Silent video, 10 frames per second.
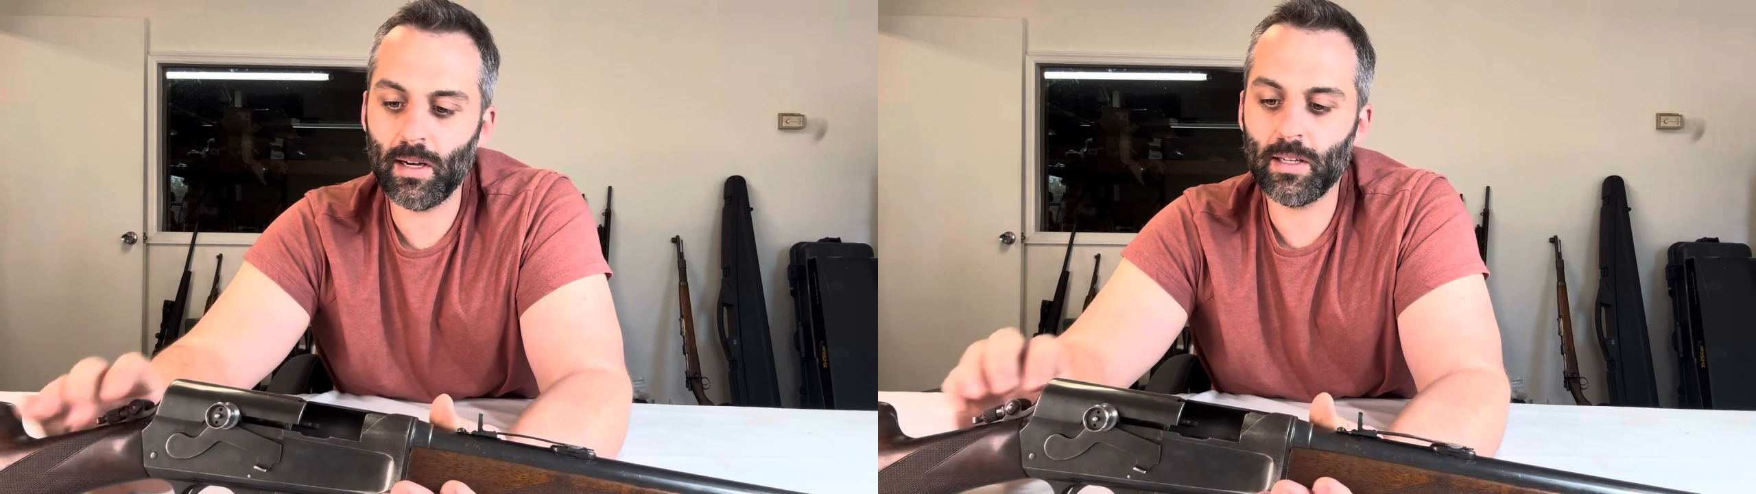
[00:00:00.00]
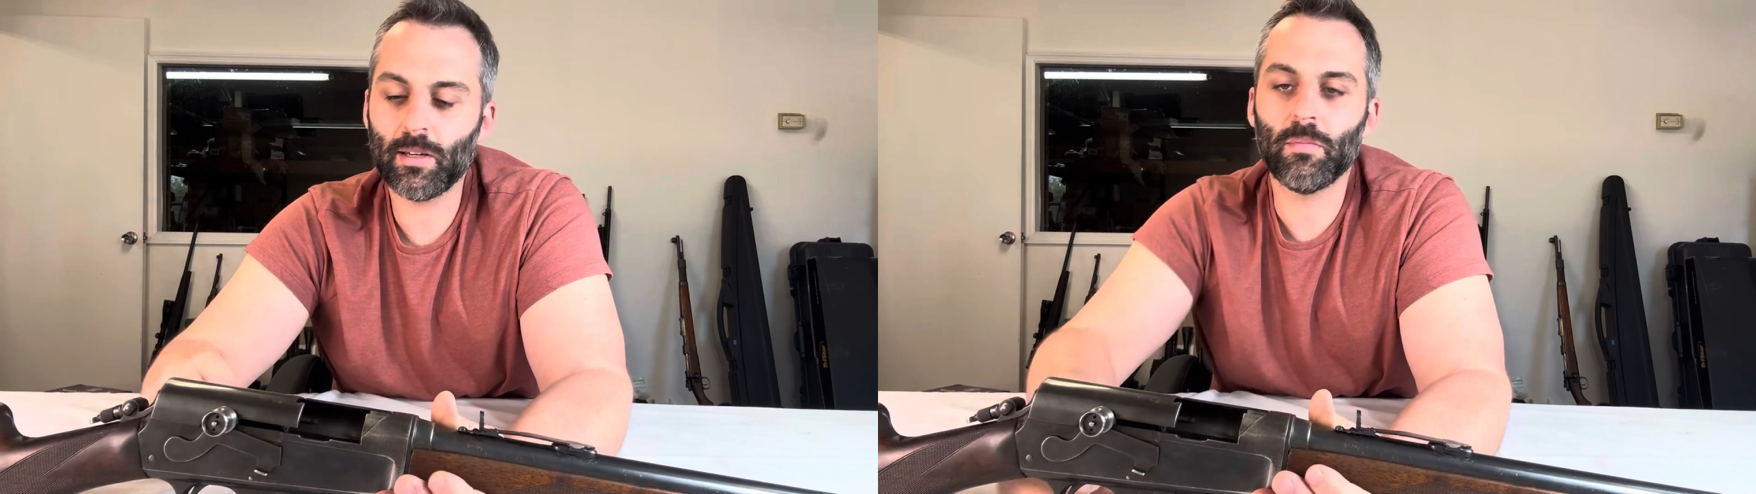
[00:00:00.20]

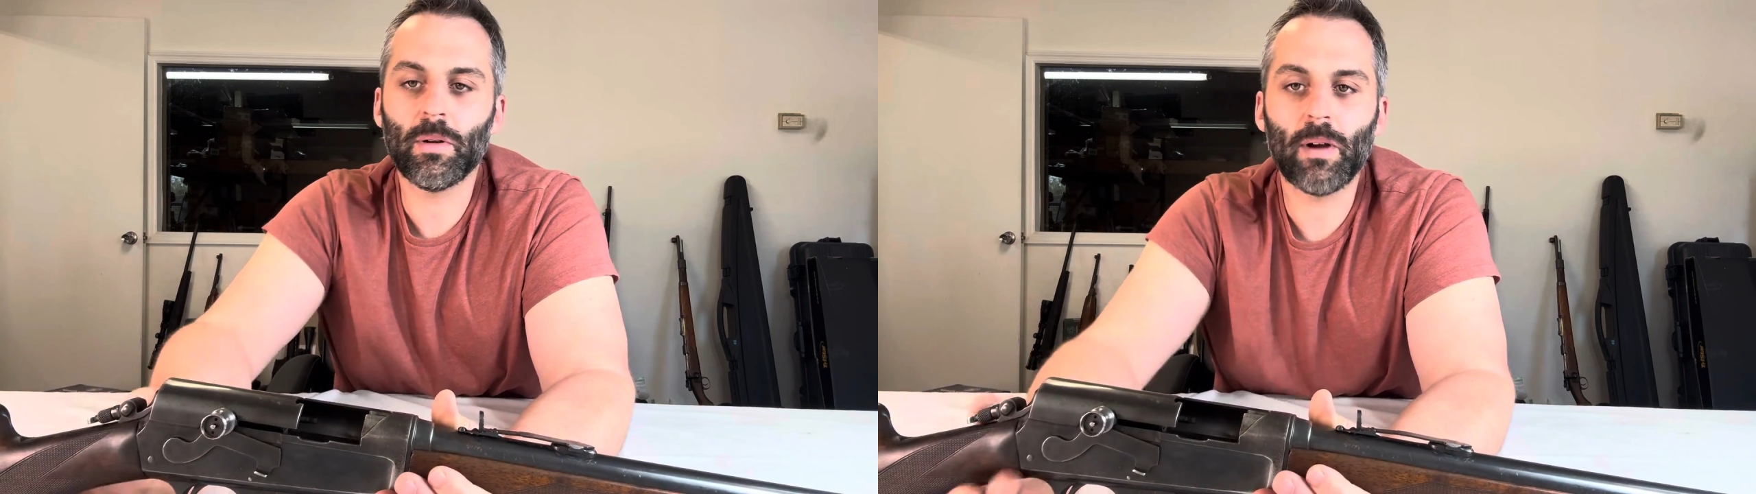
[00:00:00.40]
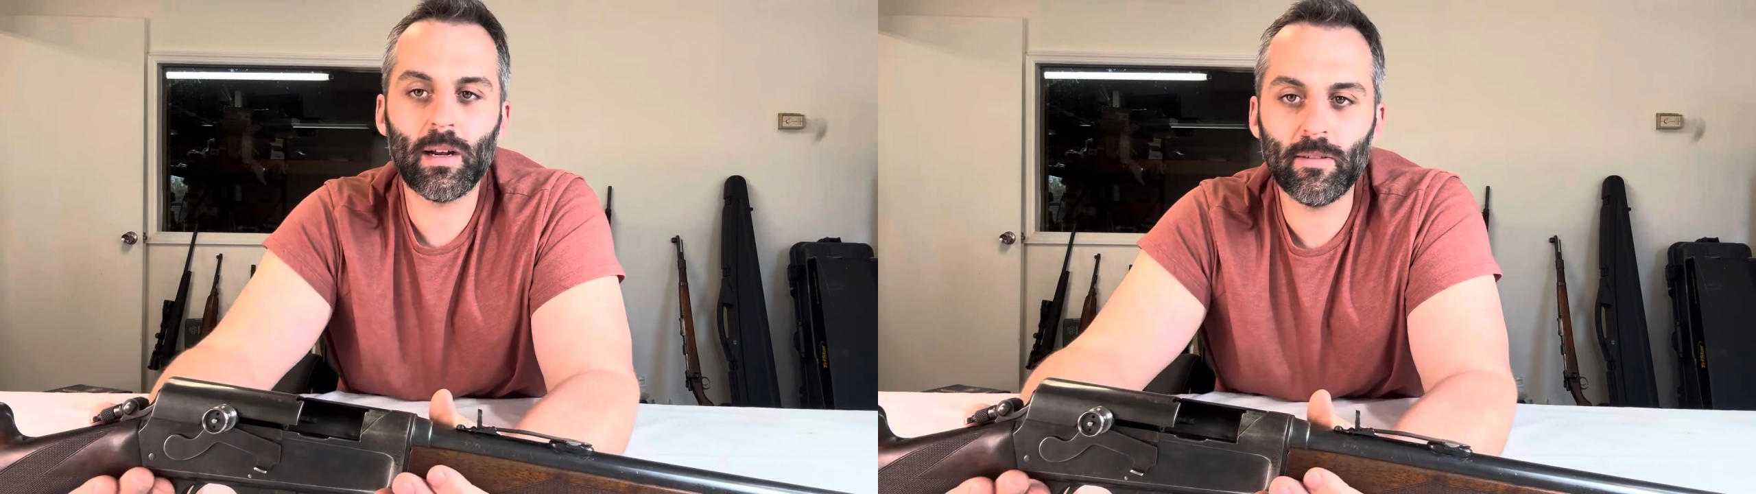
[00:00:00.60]
and you're going to be
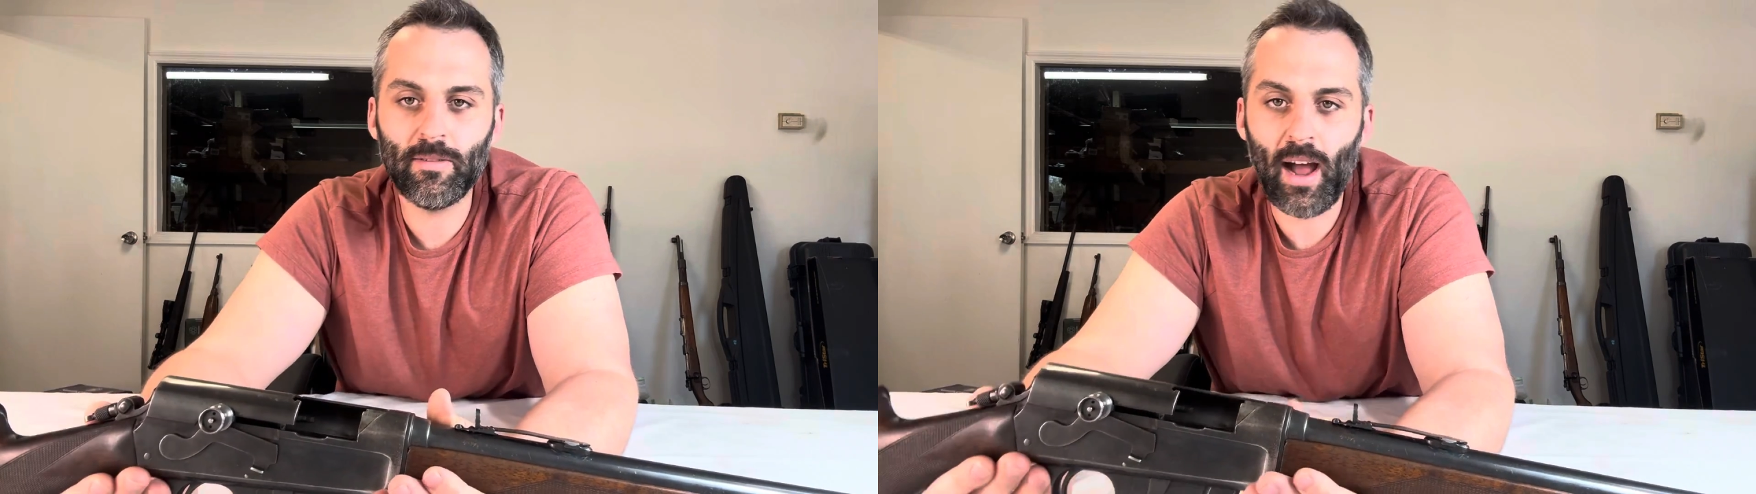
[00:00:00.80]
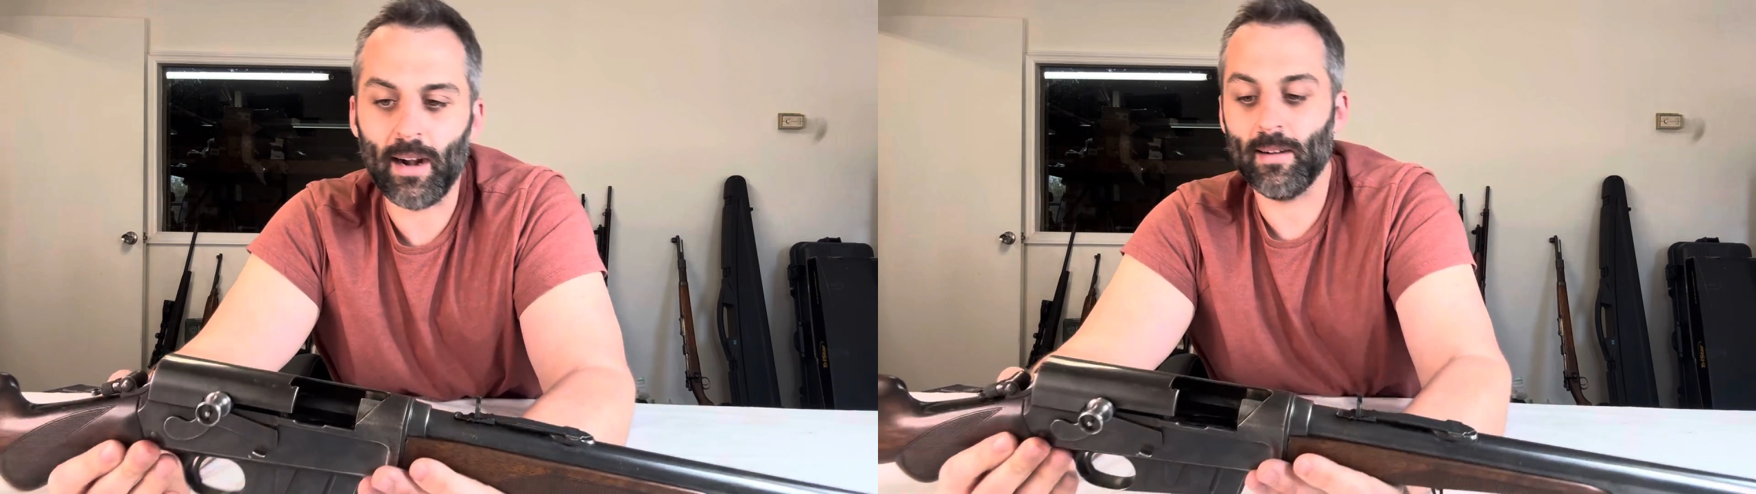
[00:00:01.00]
ready to
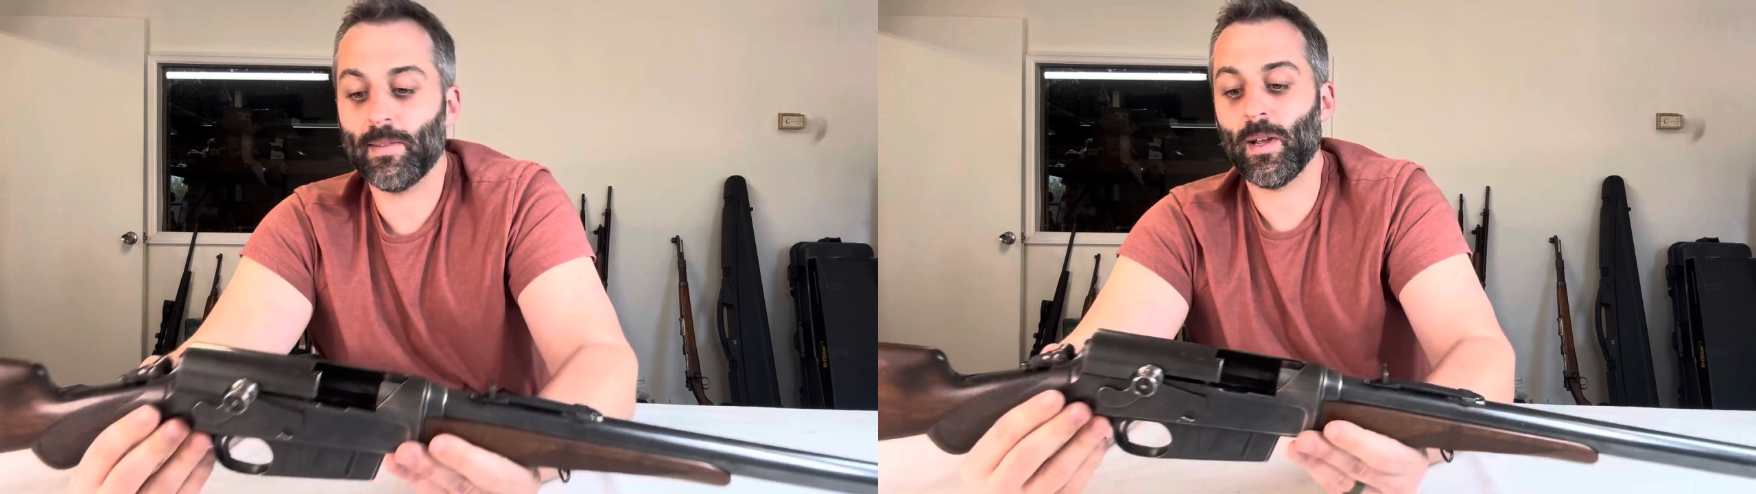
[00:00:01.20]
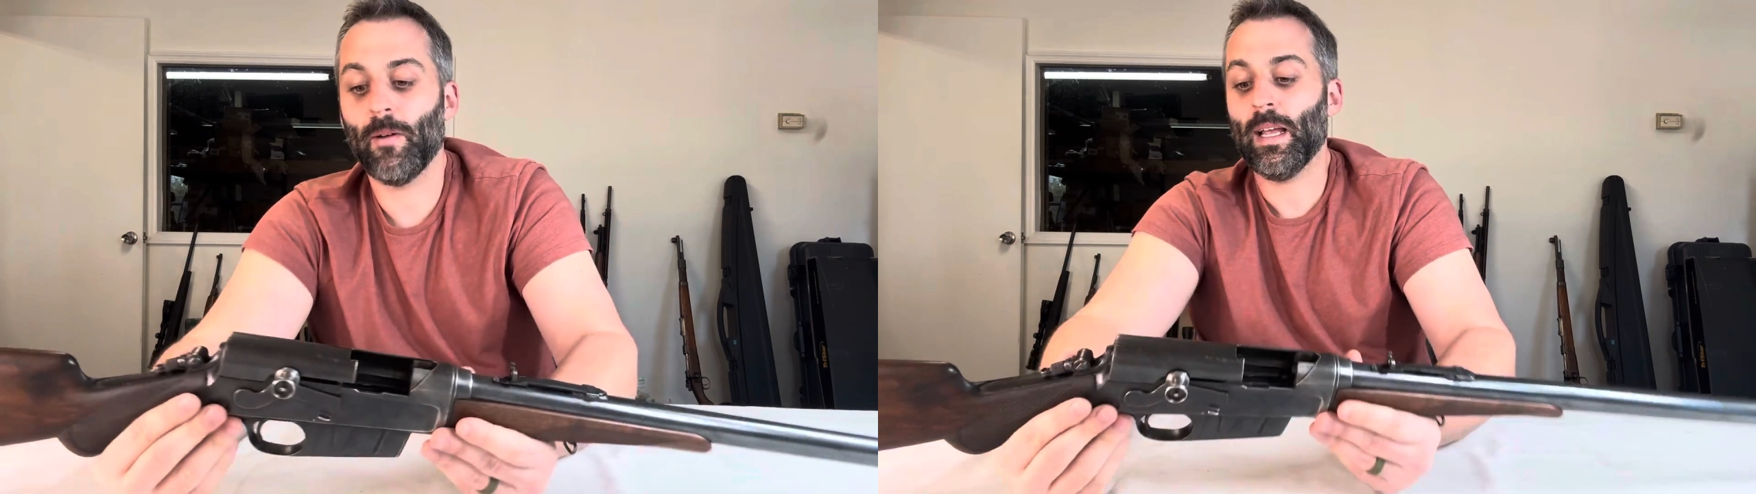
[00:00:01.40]
fire.
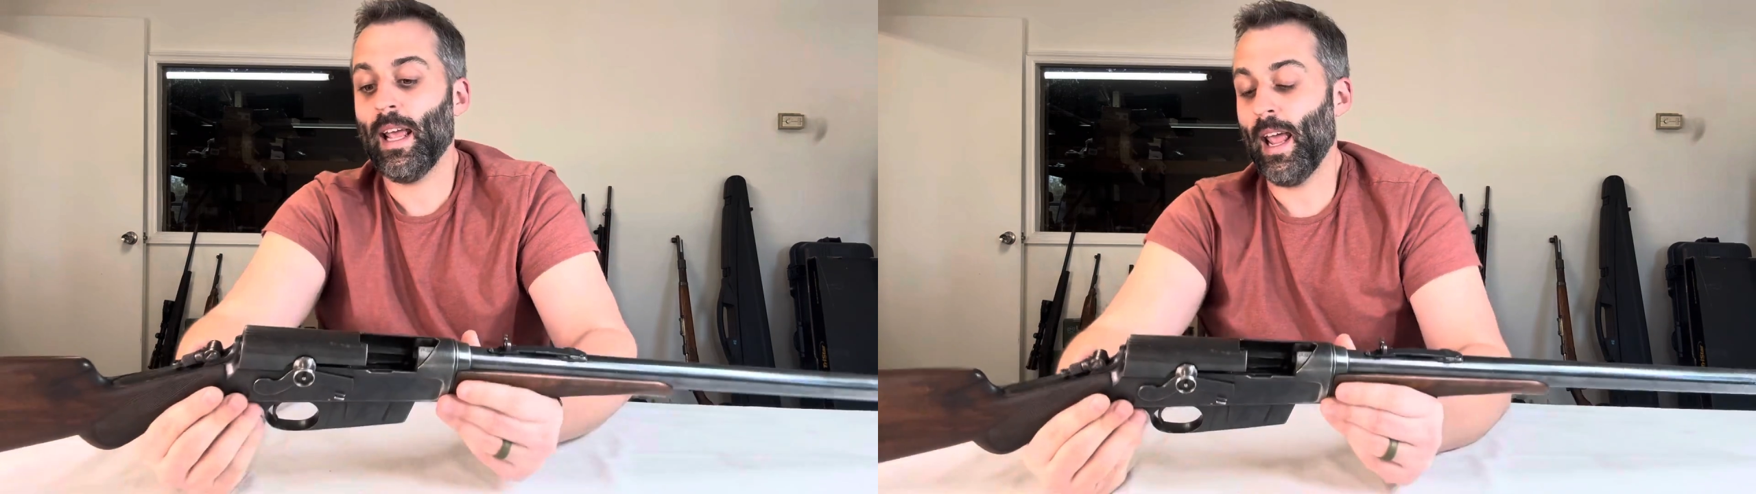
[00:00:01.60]
So